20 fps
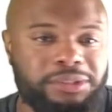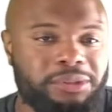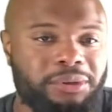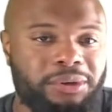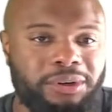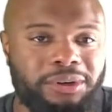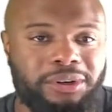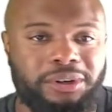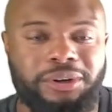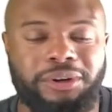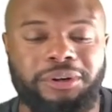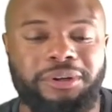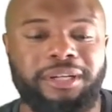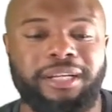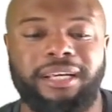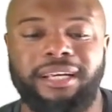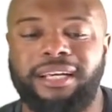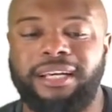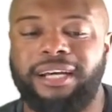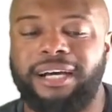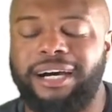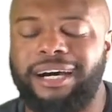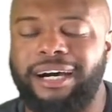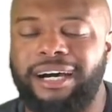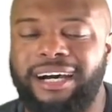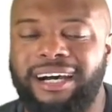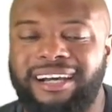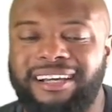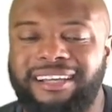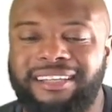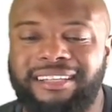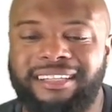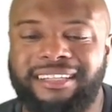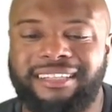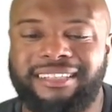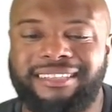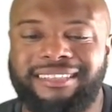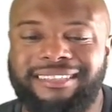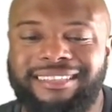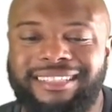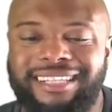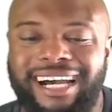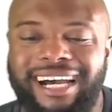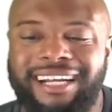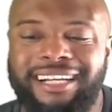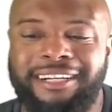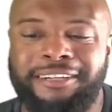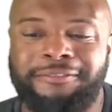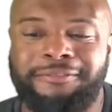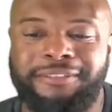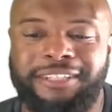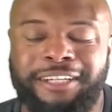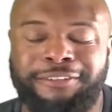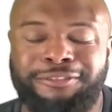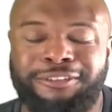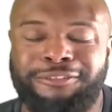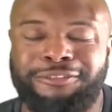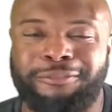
going on. Uh, kind of different